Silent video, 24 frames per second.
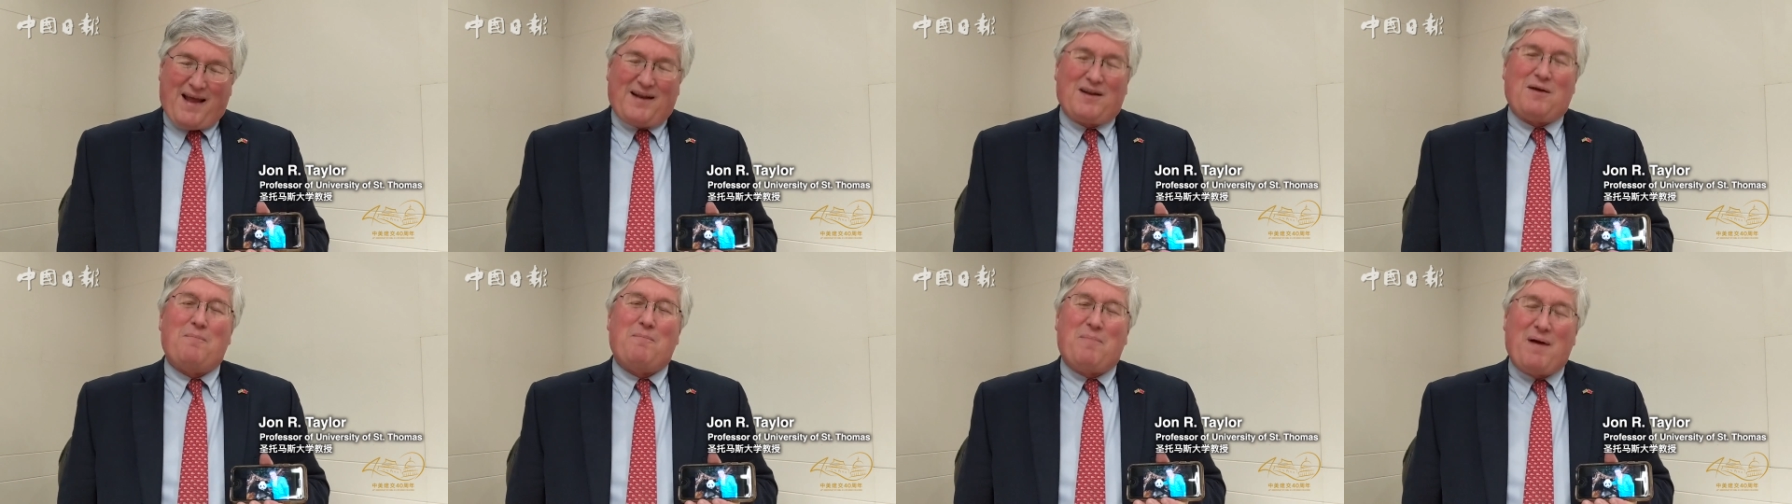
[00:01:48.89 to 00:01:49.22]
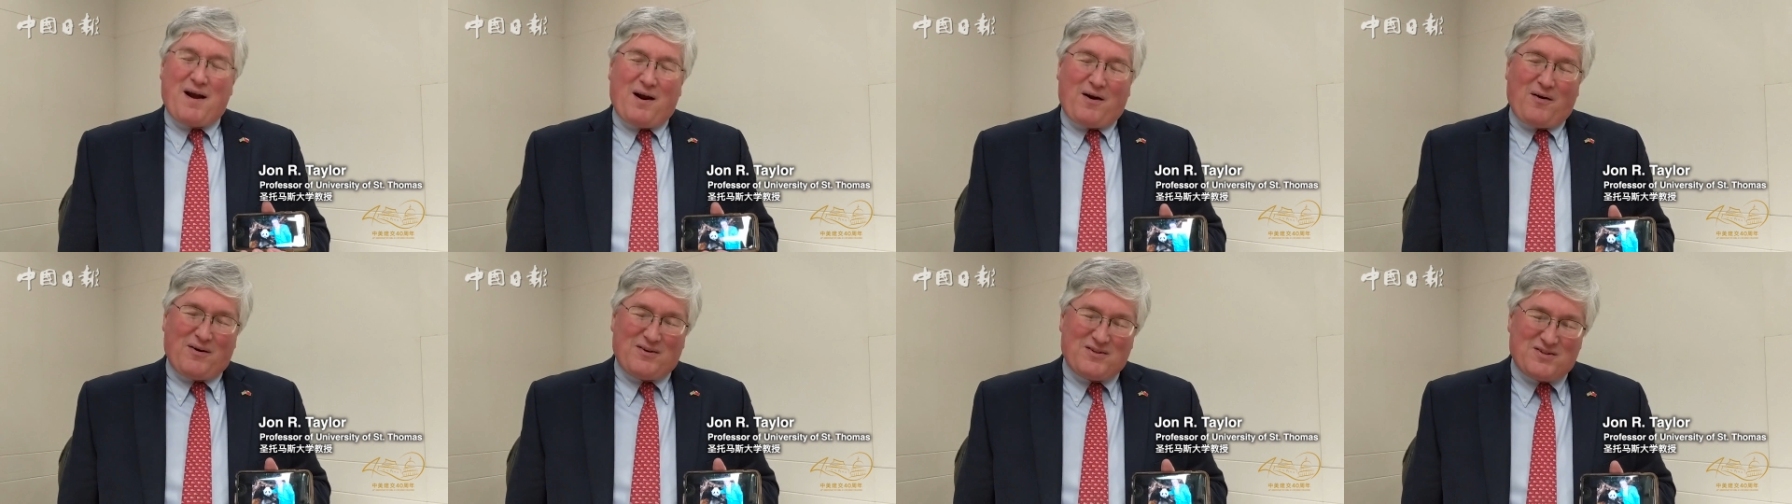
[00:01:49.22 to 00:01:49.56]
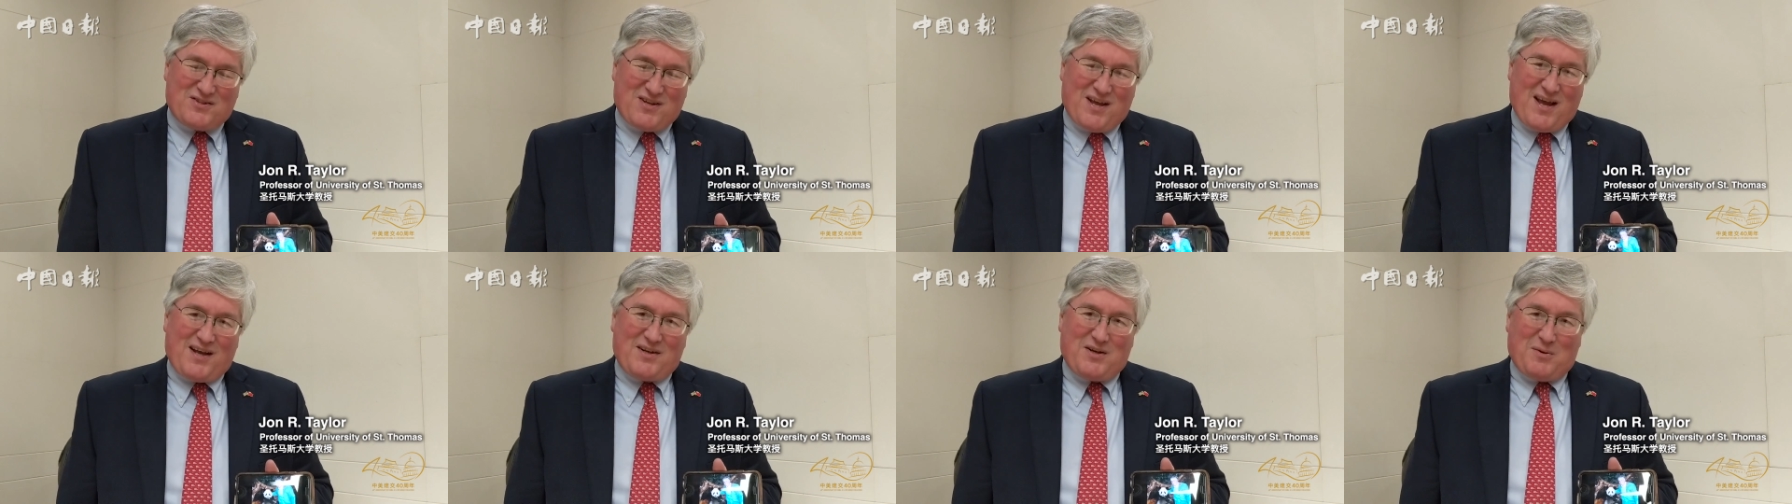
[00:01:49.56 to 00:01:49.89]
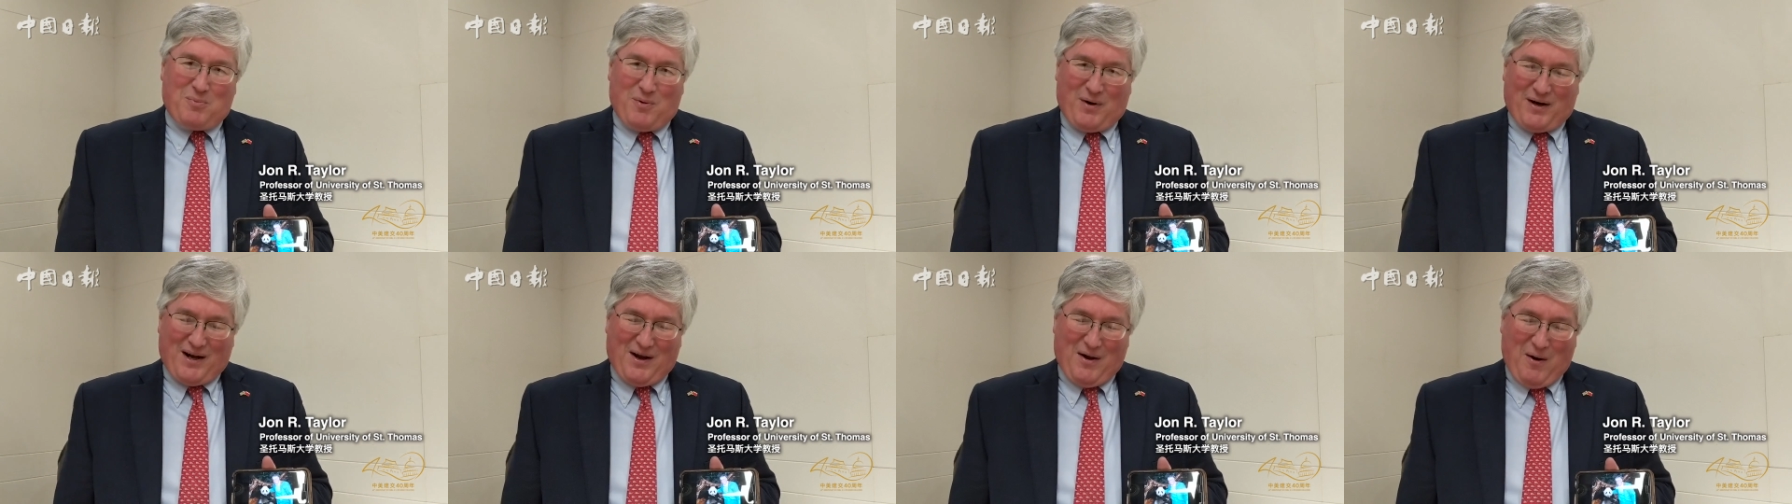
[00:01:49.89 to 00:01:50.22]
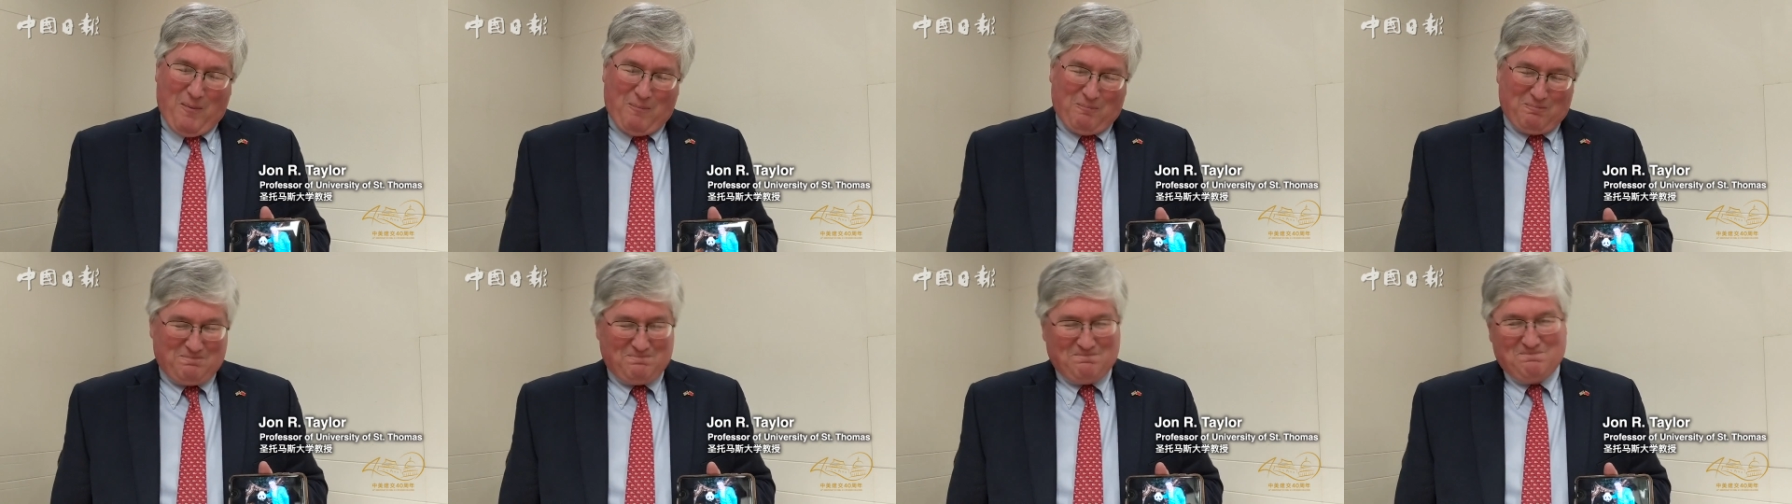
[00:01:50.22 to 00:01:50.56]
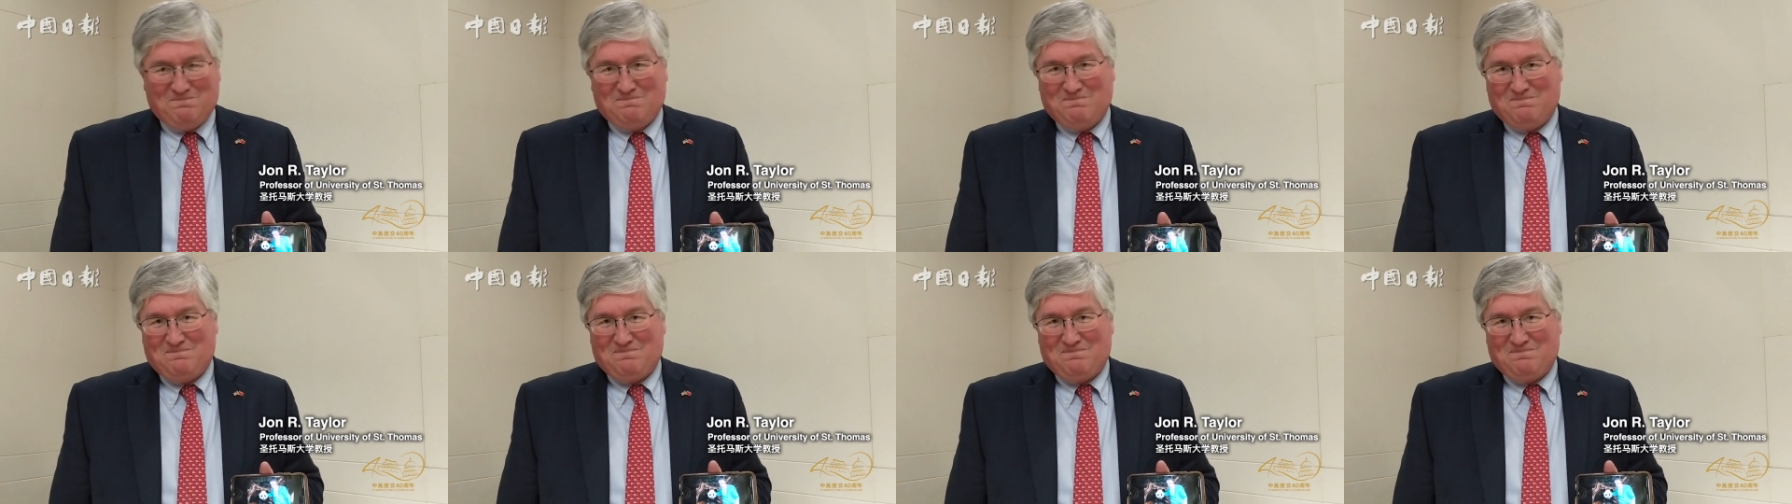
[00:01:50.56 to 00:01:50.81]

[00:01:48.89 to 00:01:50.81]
panda bear instead to bring home.